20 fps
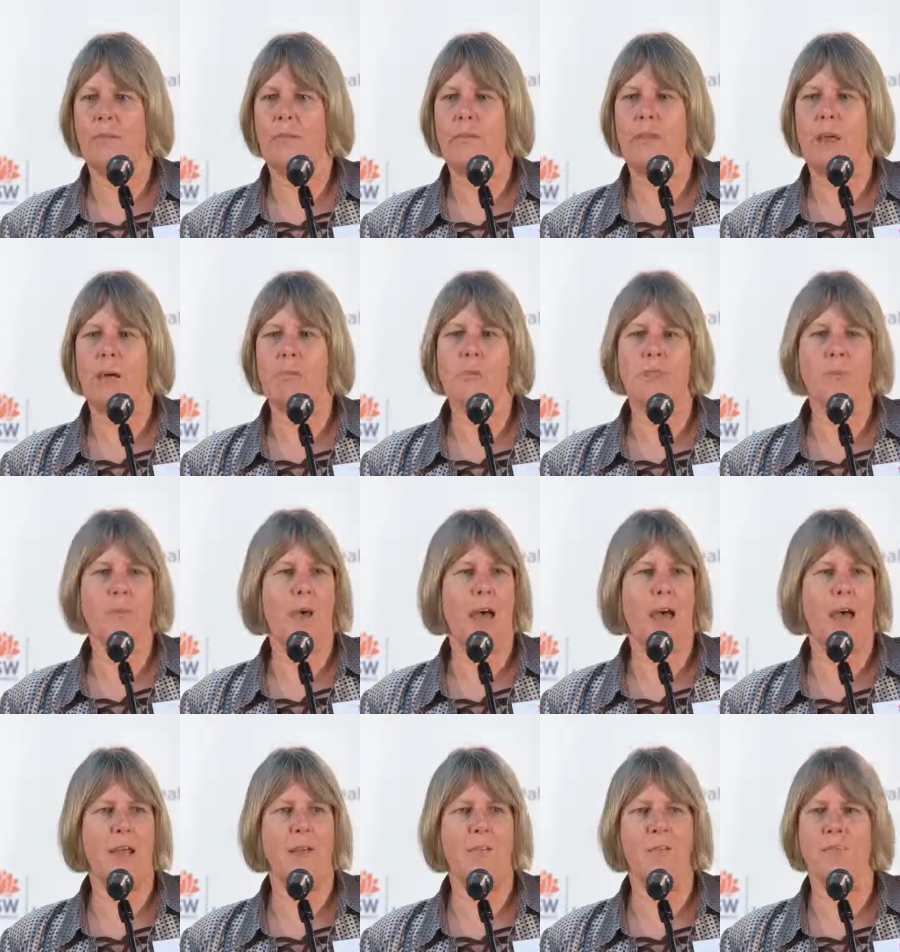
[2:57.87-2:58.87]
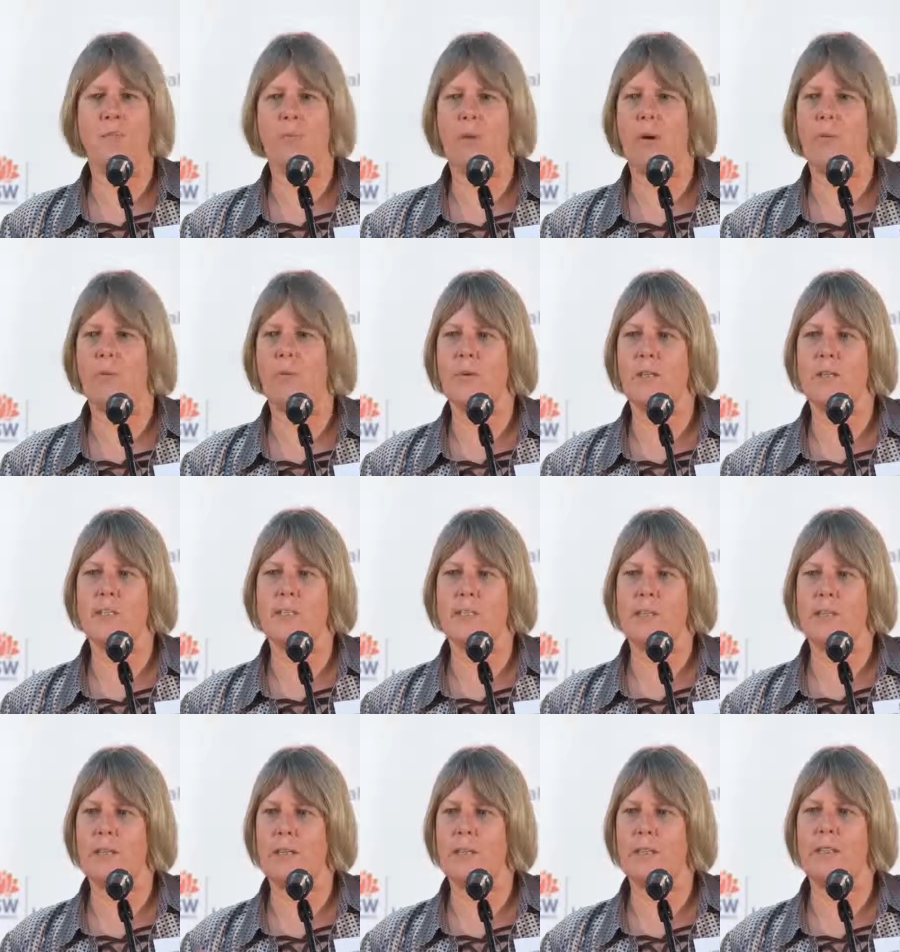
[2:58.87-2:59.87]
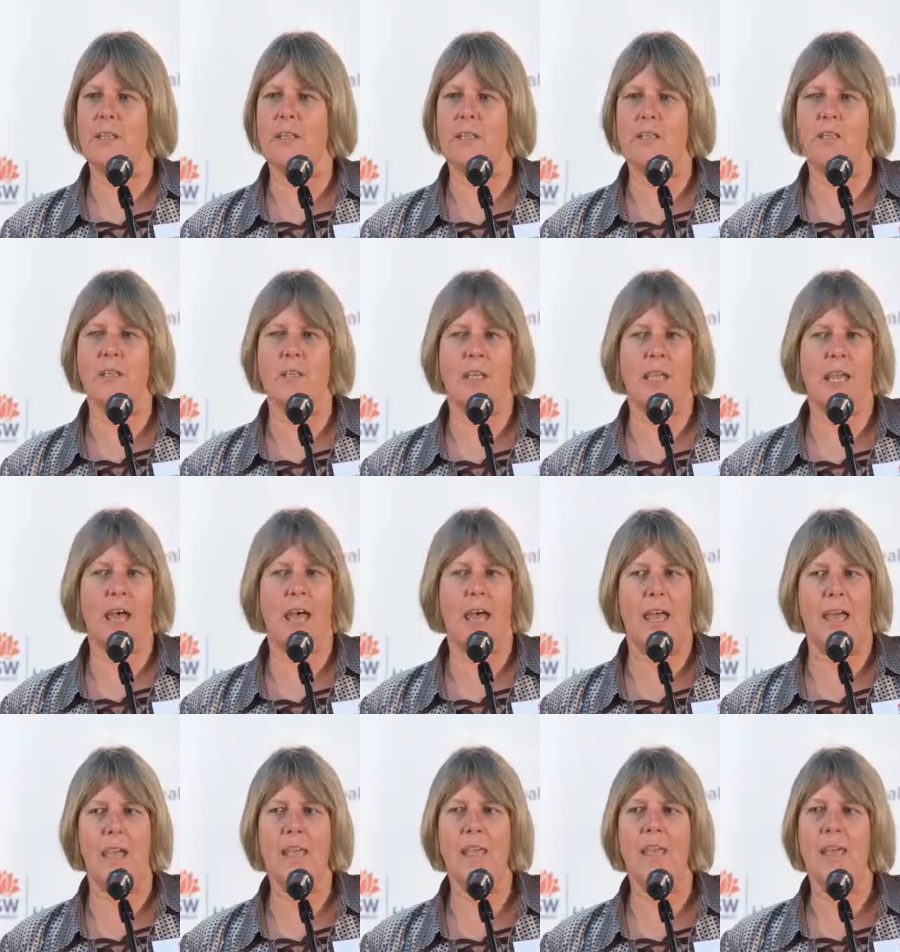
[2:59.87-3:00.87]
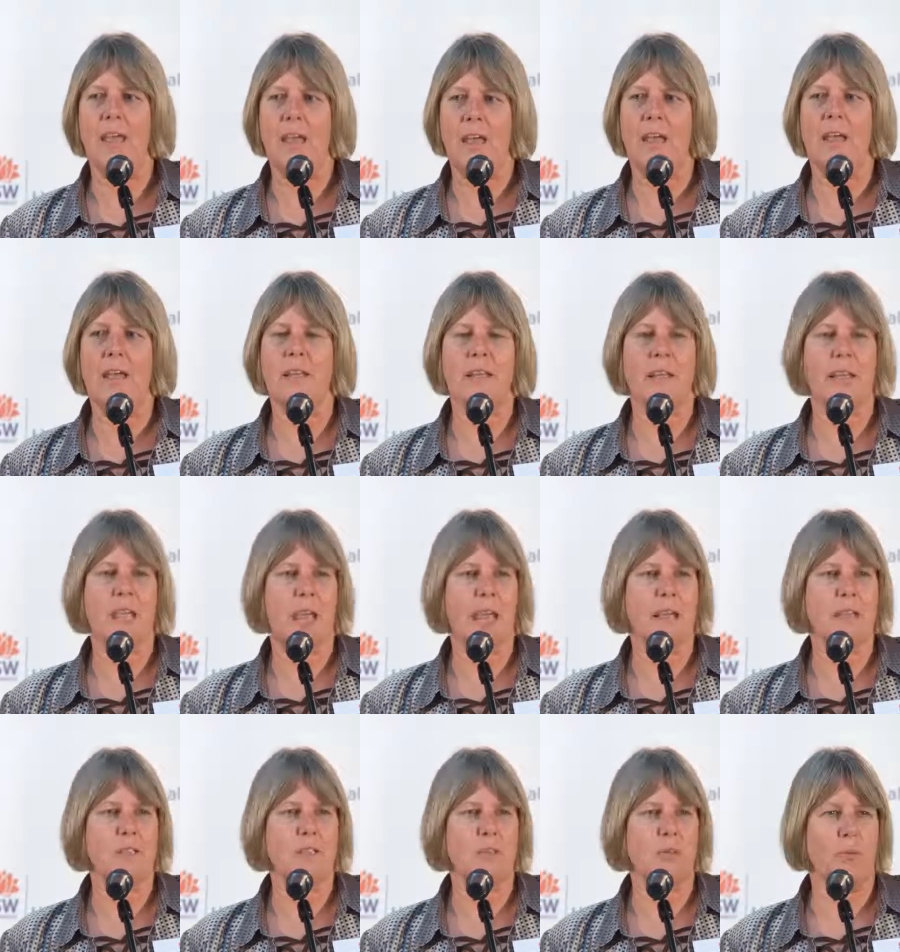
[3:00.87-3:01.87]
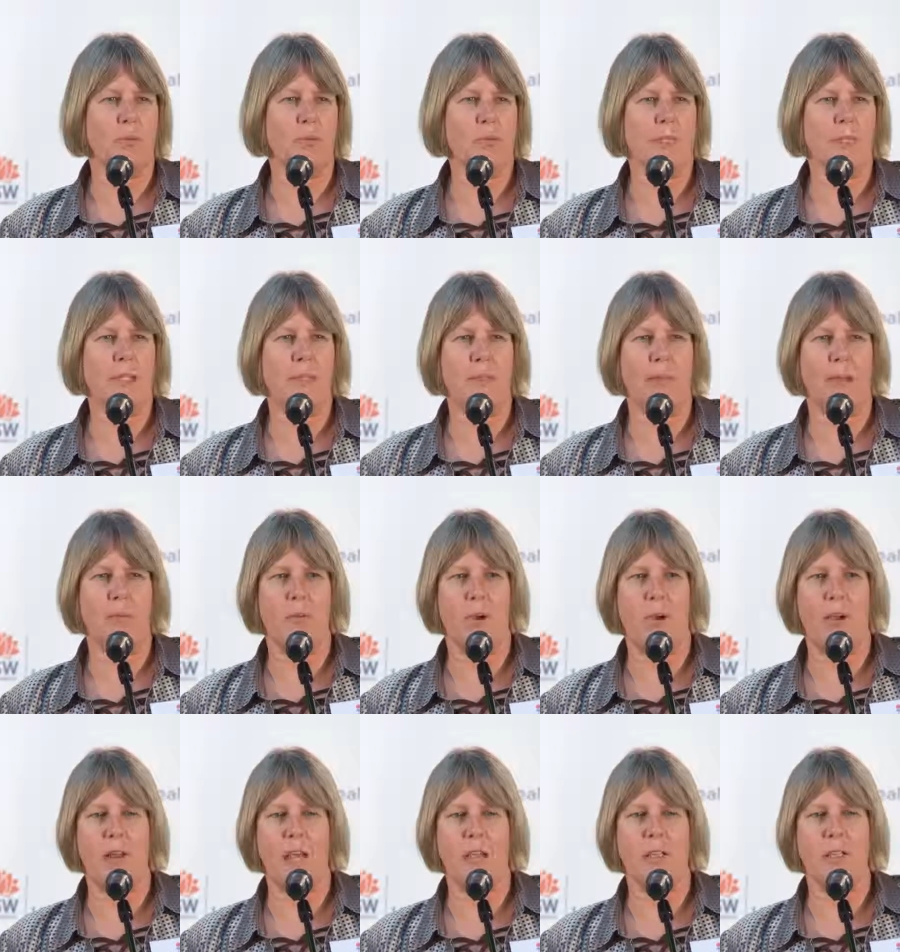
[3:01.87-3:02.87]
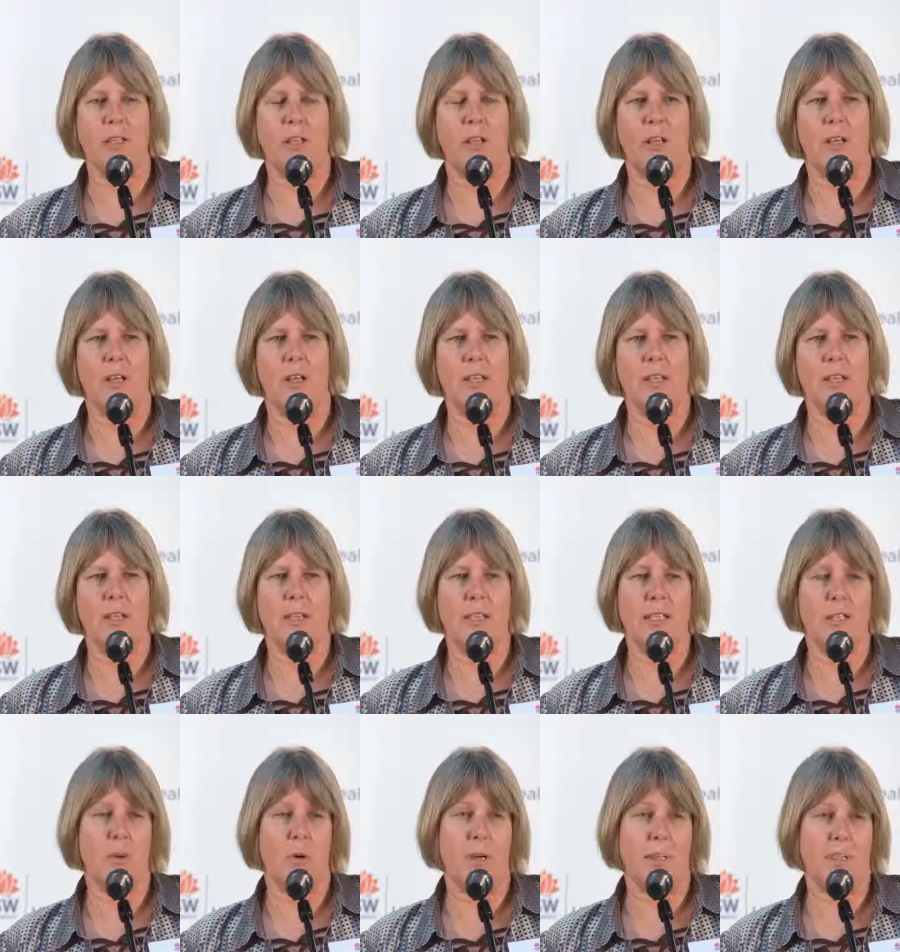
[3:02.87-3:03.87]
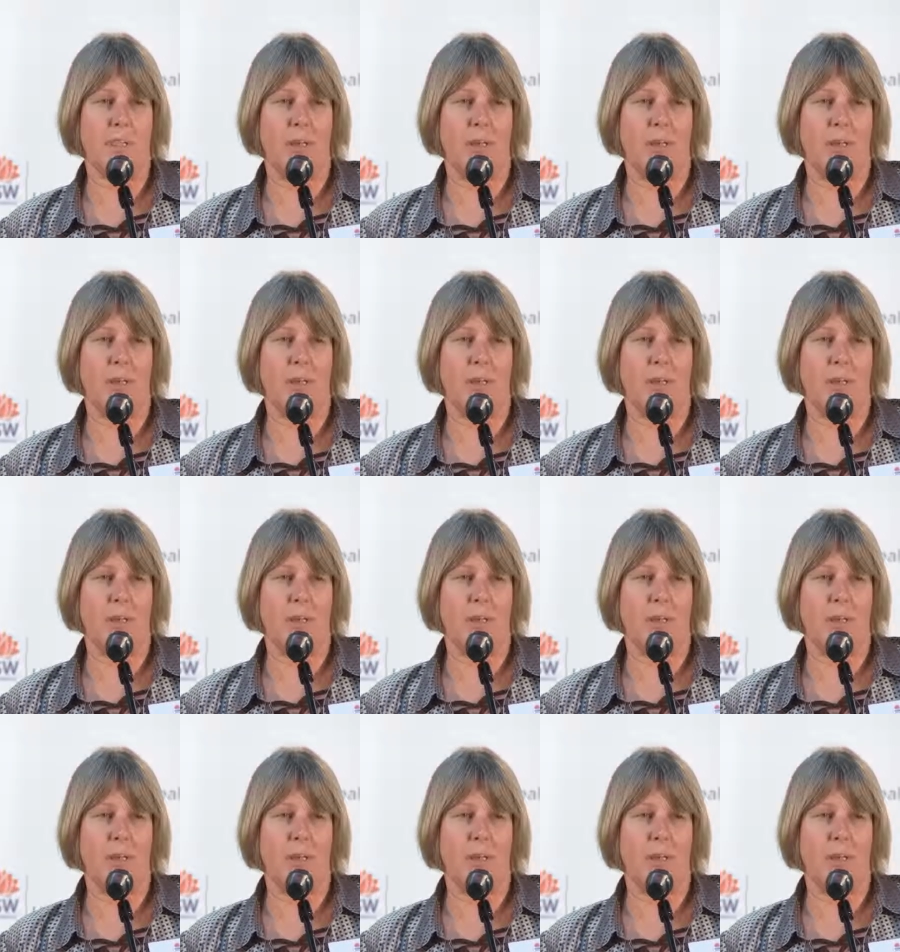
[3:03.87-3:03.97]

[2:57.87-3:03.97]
that was part of what was in the DA and the council was that that road had to close. So that's why it's